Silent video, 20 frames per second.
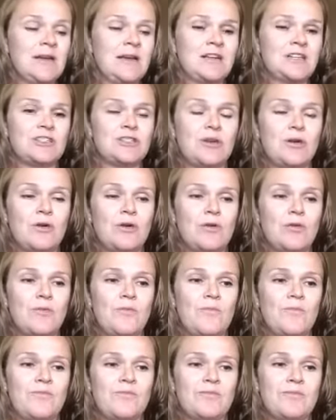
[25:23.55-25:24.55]
So
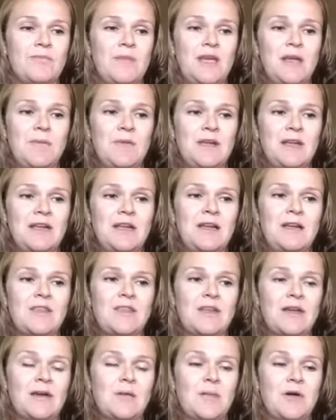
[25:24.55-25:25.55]
maybe
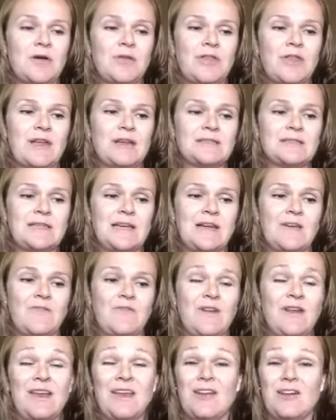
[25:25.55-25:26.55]
think about things like
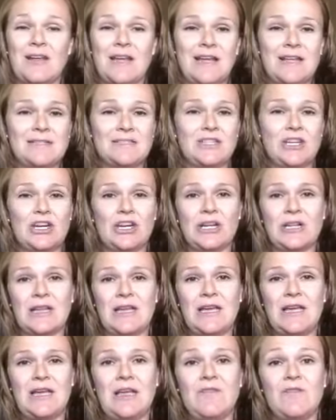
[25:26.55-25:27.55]
feeding your kids
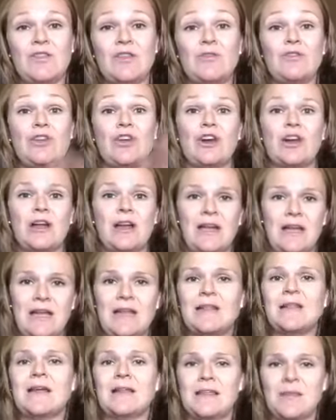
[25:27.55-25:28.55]
early, even though you're going to
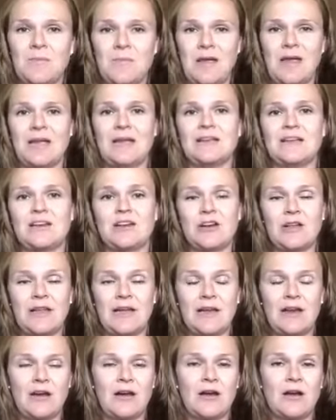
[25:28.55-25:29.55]
eat like the main dinner
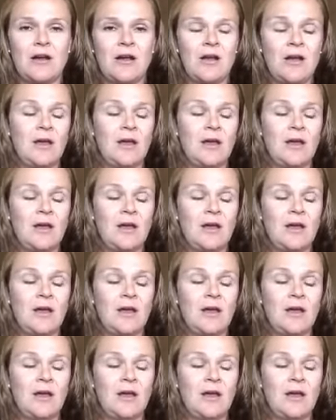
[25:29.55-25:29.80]
later.